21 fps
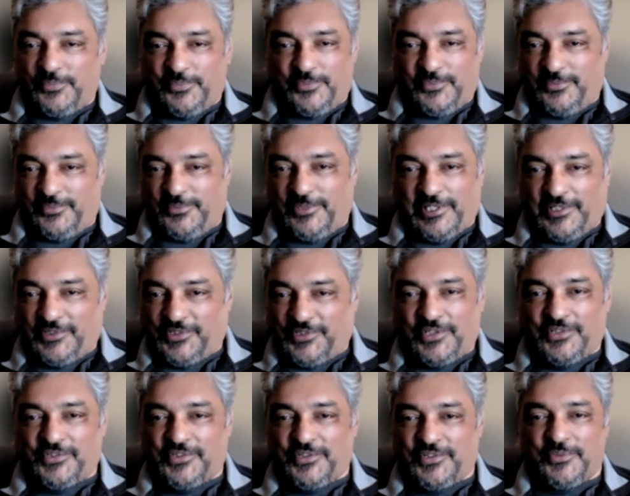middle
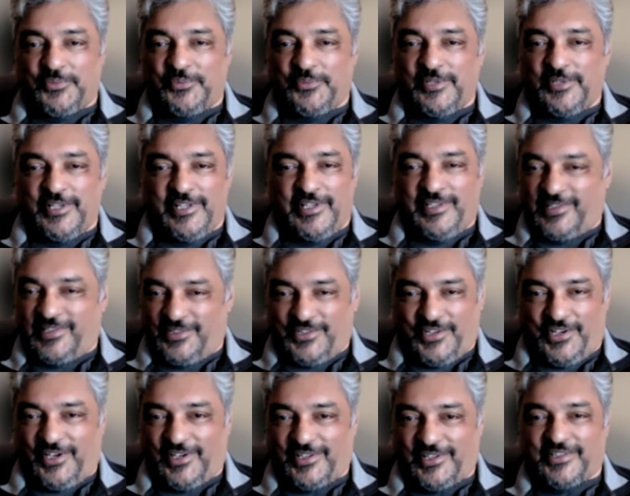sister is a
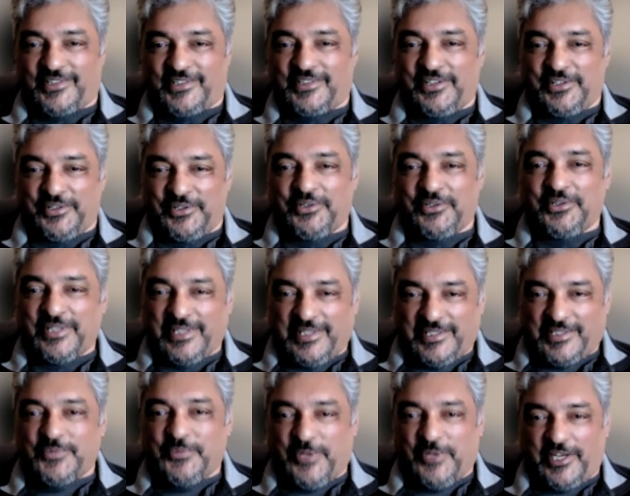doctor, you know,
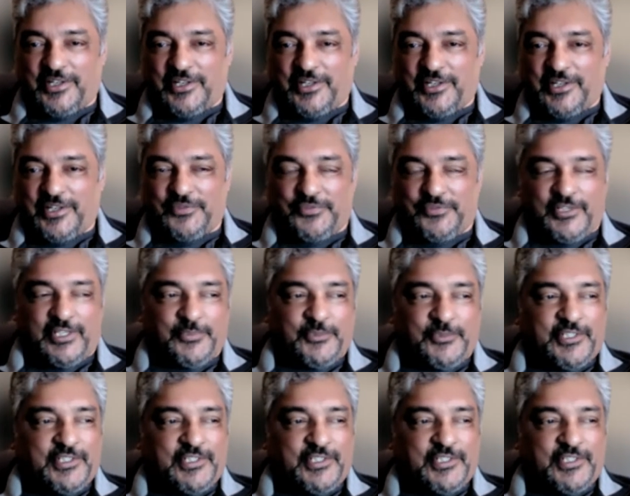medical family.